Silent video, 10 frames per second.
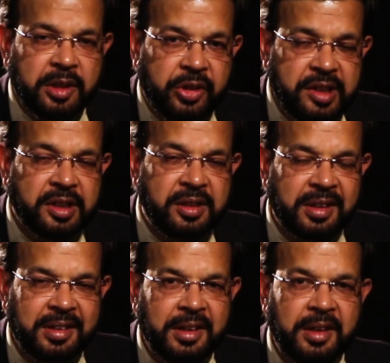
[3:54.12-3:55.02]
the reason
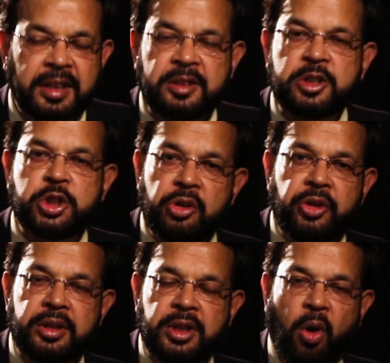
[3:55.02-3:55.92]
that the
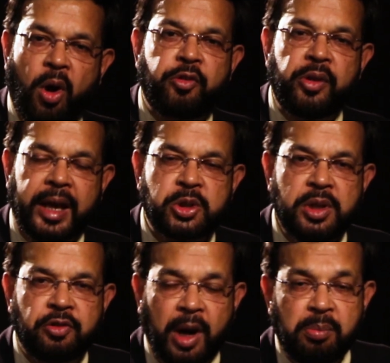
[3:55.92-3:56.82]
children, they often
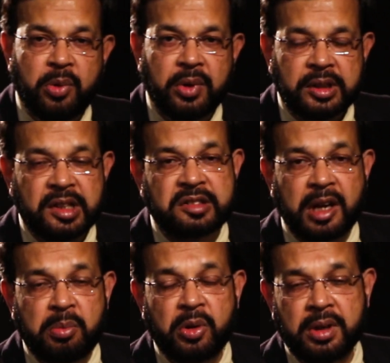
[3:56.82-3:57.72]
actually fumble, they
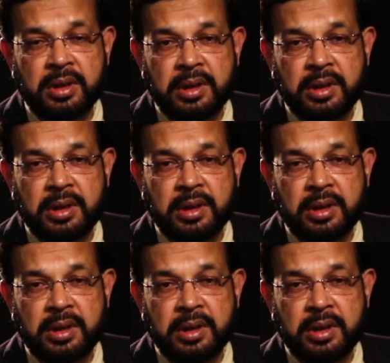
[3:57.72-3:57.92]
stumble.